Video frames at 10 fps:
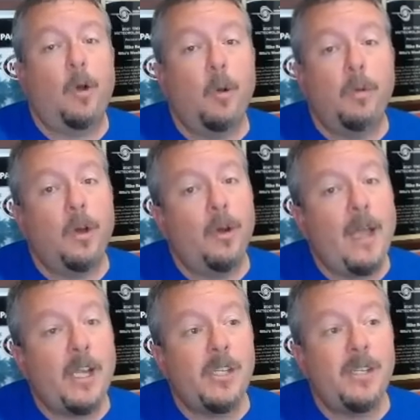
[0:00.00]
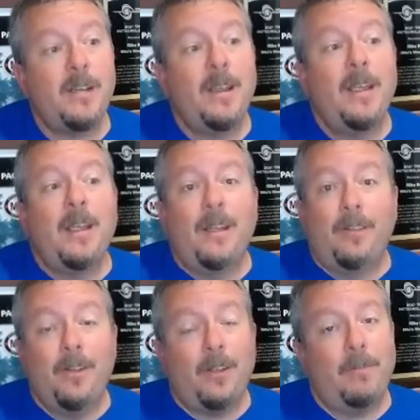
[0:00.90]
homegrown action.
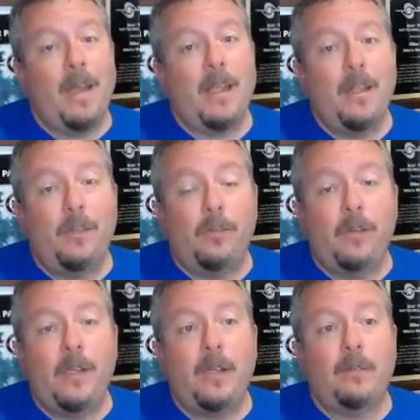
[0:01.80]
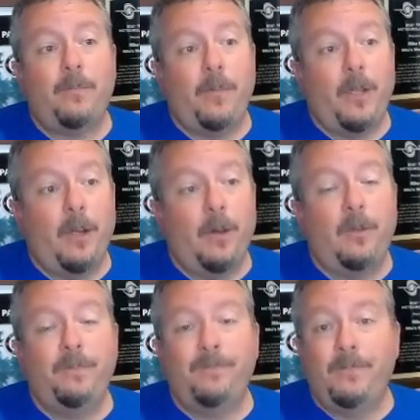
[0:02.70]
Looking back at history, you
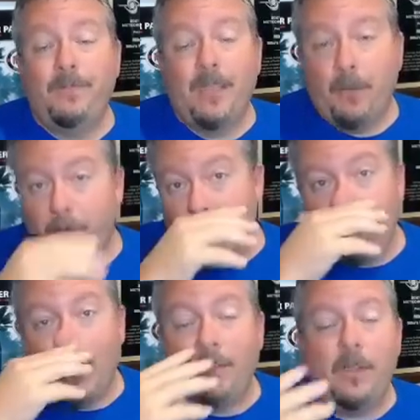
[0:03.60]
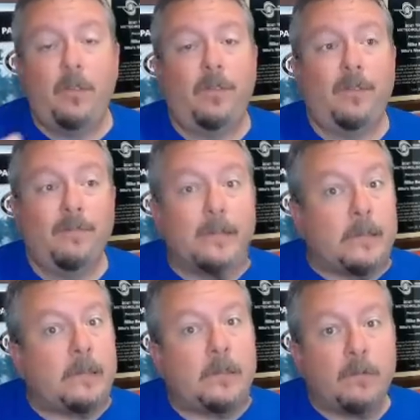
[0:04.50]
know, definitely Southeast
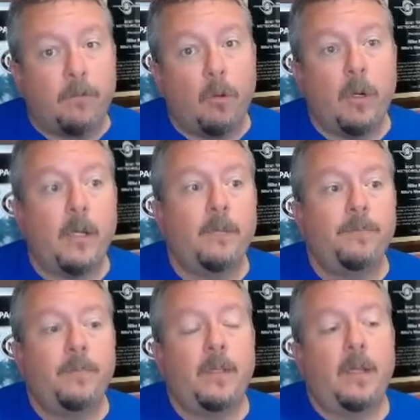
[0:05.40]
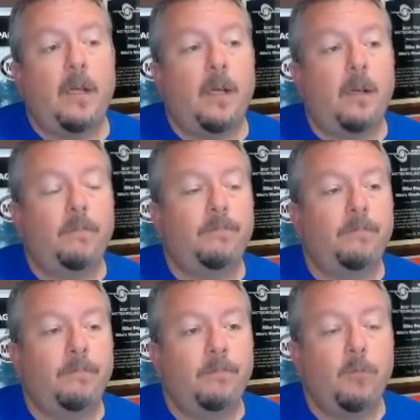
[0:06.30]
Florida.
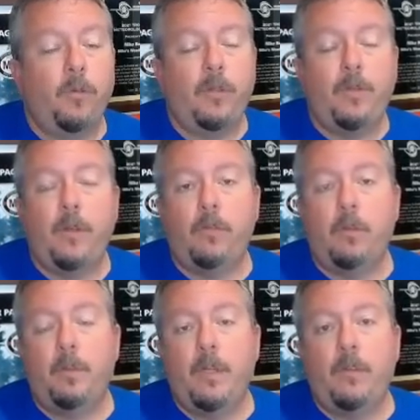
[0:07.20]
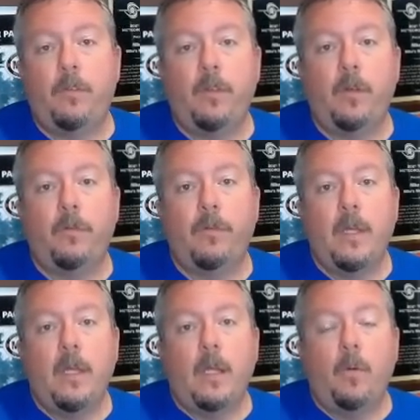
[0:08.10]
We'll see if history repeats itself
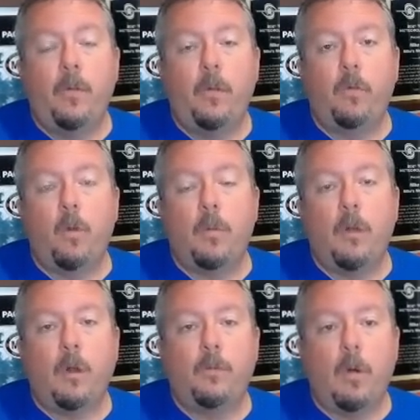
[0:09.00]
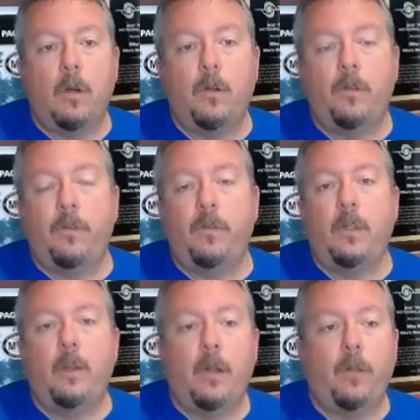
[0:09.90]
with those warm Gulf waters.
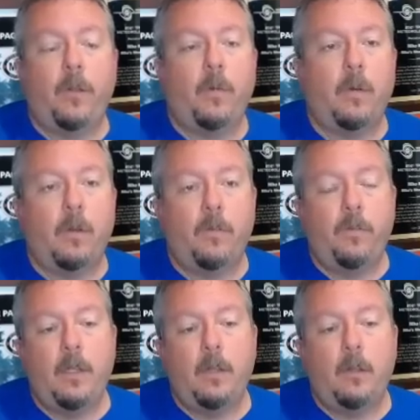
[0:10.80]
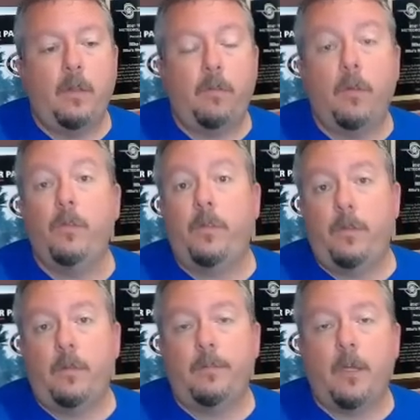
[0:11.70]
You know, I don't think we're going to see a slow
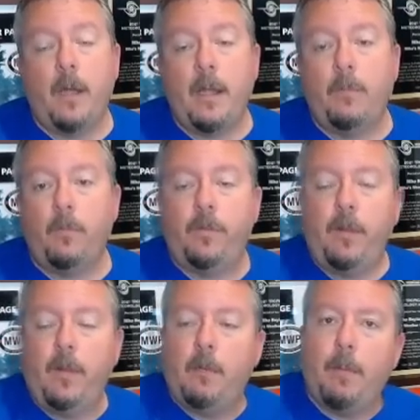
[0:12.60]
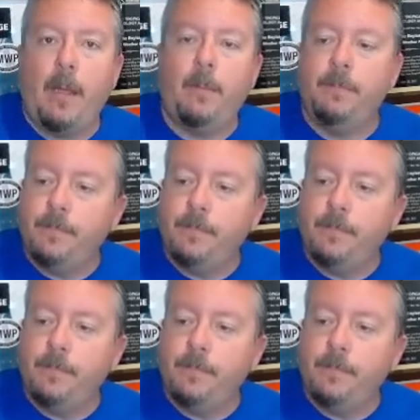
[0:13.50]
season. All right, we'll see you later. Bye bye.